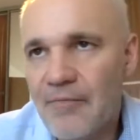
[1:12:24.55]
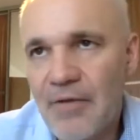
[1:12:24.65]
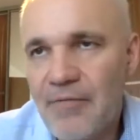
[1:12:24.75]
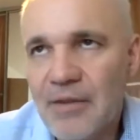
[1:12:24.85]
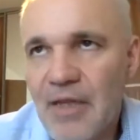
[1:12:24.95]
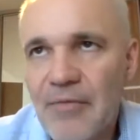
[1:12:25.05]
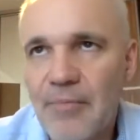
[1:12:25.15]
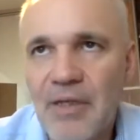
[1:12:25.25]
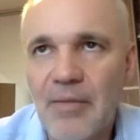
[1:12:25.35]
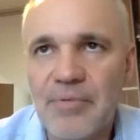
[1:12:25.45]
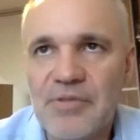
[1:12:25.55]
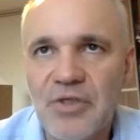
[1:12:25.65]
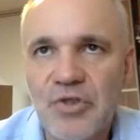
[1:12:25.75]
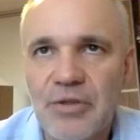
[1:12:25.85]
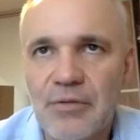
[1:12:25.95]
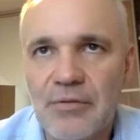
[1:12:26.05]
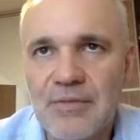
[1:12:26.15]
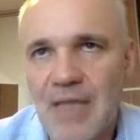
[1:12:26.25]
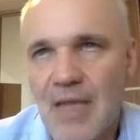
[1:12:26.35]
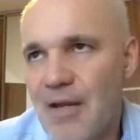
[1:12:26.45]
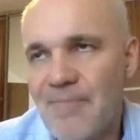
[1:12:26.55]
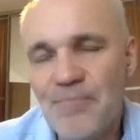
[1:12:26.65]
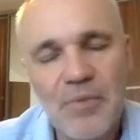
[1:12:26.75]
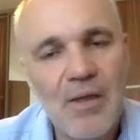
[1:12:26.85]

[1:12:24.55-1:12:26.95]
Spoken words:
we will never be in a position to say